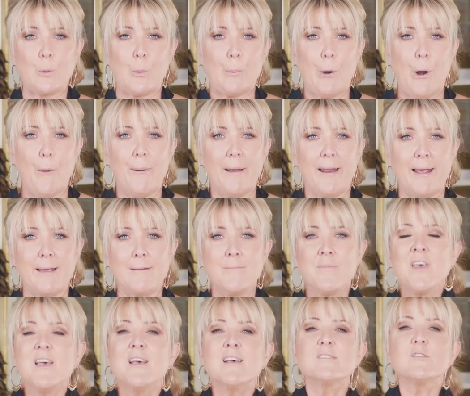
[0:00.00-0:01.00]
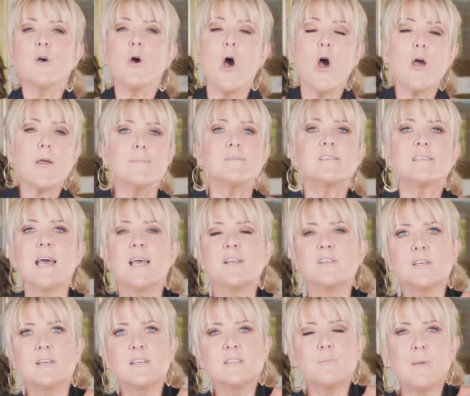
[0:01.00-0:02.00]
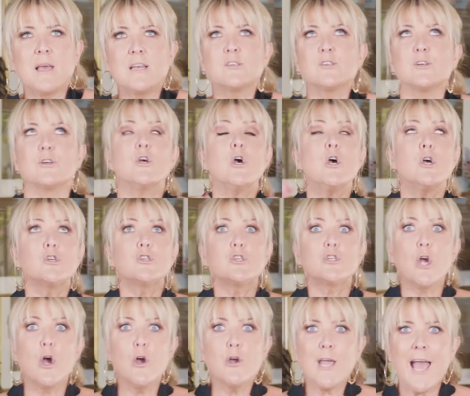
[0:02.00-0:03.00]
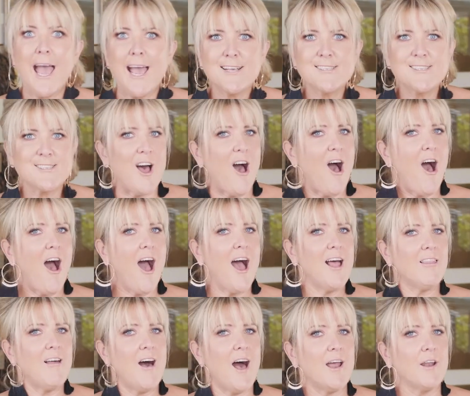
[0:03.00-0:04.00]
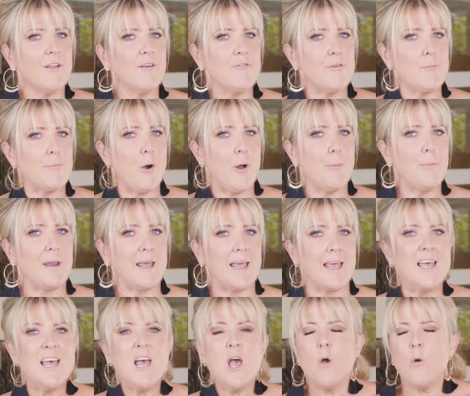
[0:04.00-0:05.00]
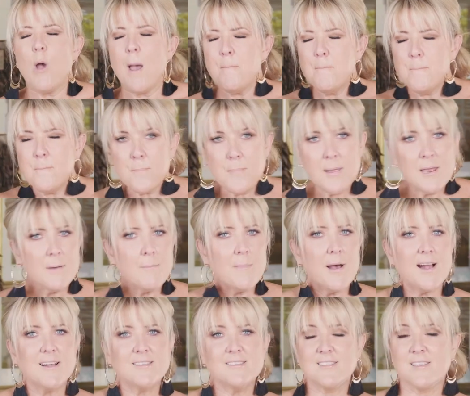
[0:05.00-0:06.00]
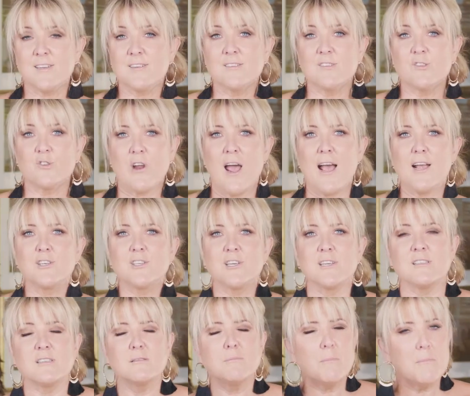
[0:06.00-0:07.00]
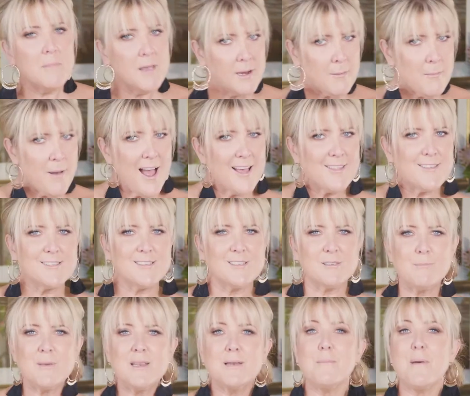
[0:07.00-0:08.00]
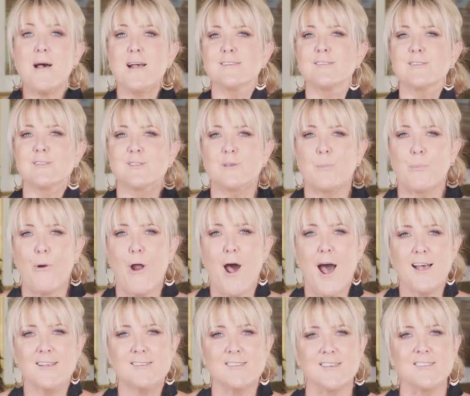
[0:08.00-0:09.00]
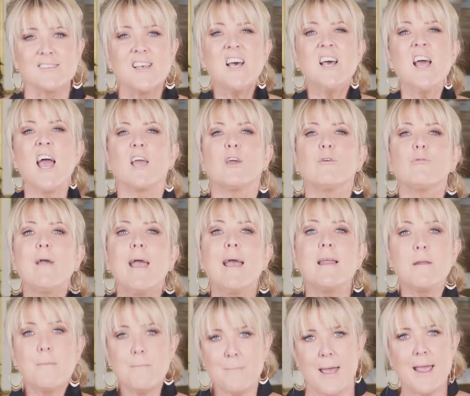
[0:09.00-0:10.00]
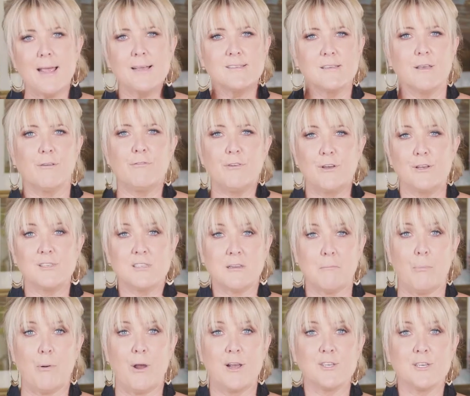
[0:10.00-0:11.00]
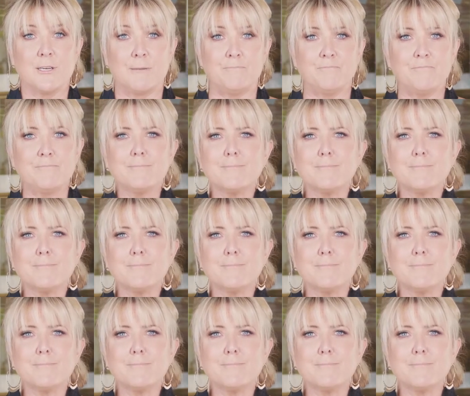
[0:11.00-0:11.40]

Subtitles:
a property. So home staging is meant to showcase the highlight of the property and minimise the distractions, minimise the surprises and create an amazing first impression.